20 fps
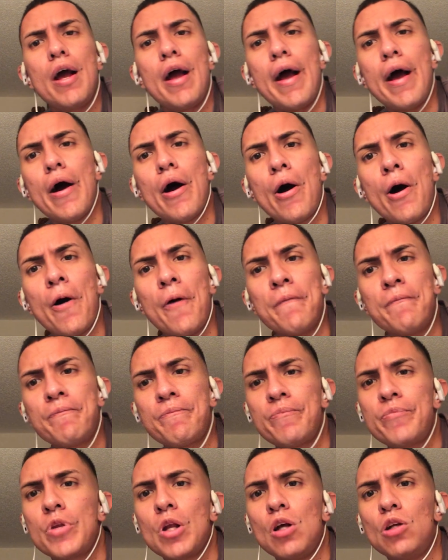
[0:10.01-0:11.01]
Um,
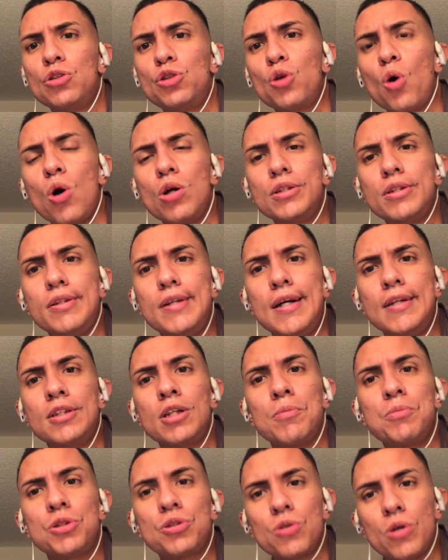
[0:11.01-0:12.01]
so, on today's
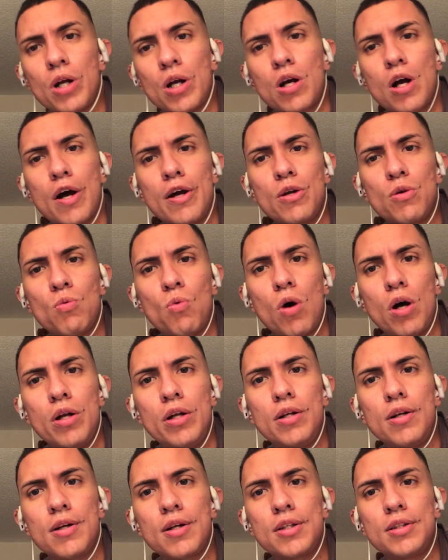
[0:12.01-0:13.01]
episode, I kind of
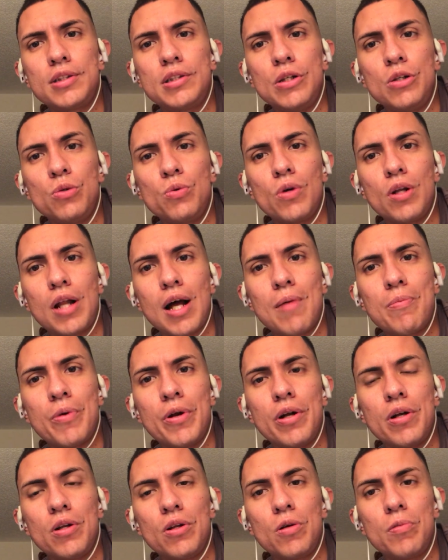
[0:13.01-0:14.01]
wanted to continue to
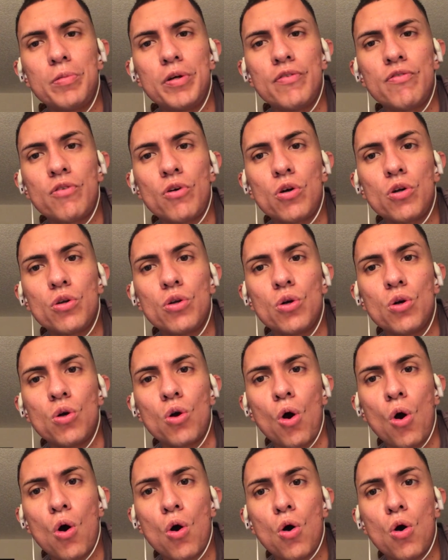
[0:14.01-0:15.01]
elaborate a little bit
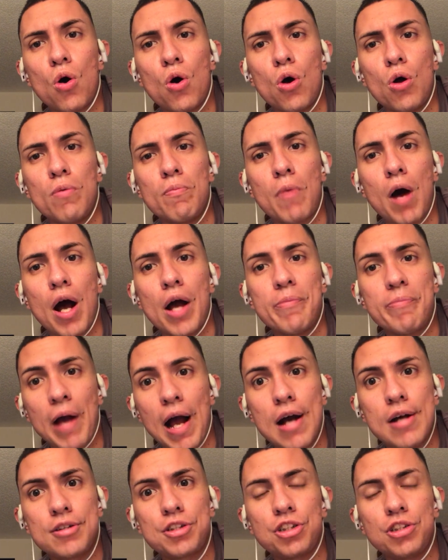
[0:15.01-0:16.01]
further on my
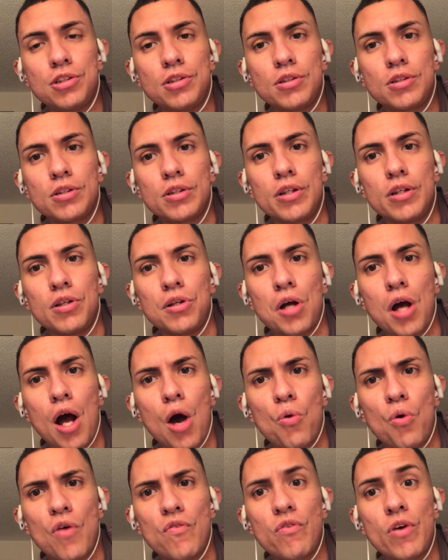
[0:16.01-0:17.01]
passions and
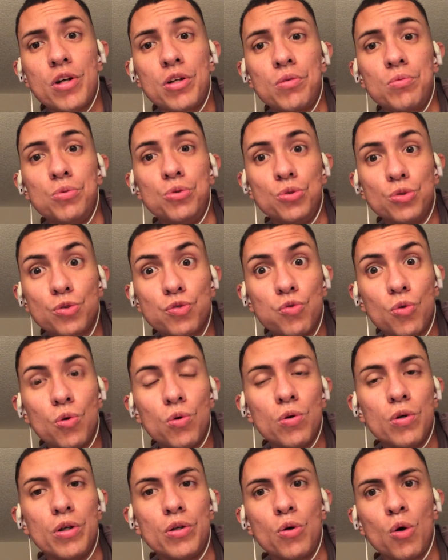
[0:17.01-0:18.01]
how I find them
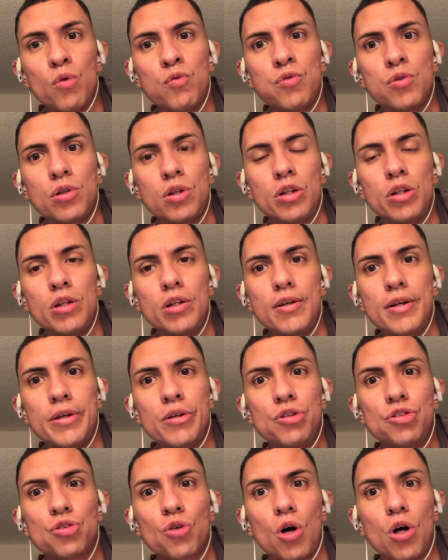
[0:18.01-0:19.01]
useful, and hopefully,
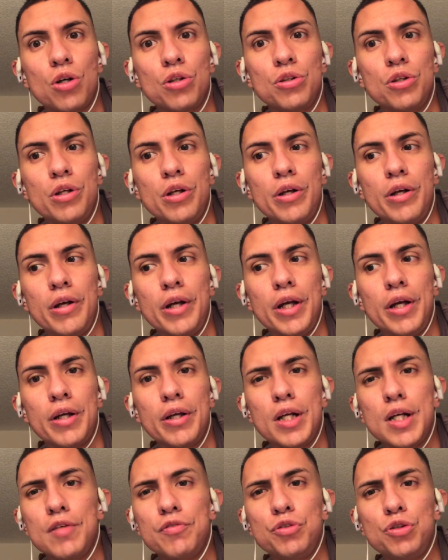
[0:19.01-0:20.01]
it draw it
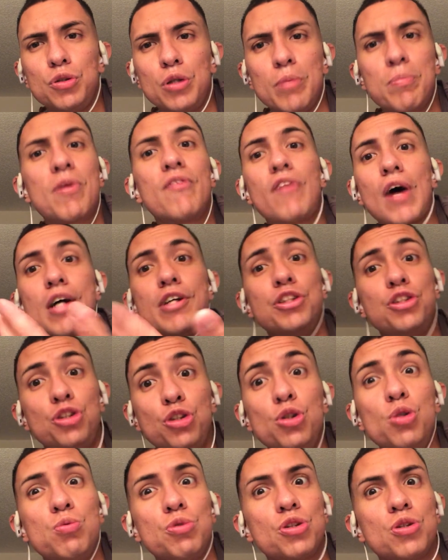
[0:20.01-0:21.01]
gives it provides
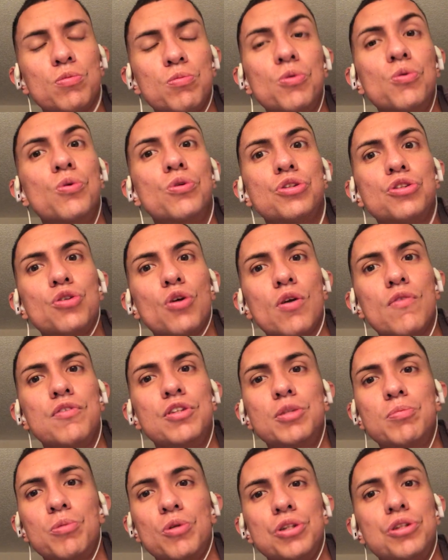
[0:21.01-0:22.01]
you with some more sort of
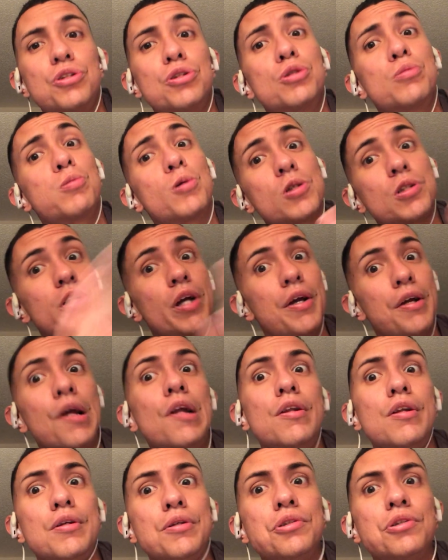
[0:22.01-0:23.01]
inspiration to partake
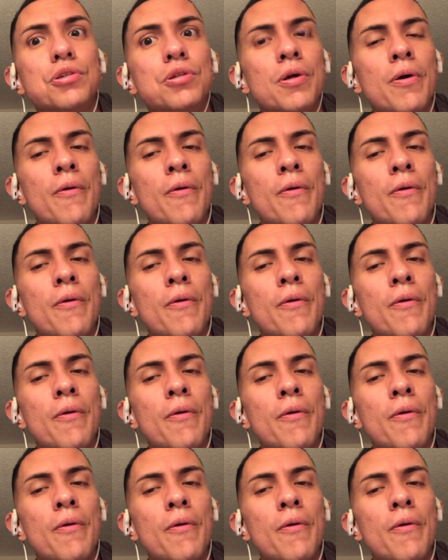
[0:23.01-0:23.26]
in these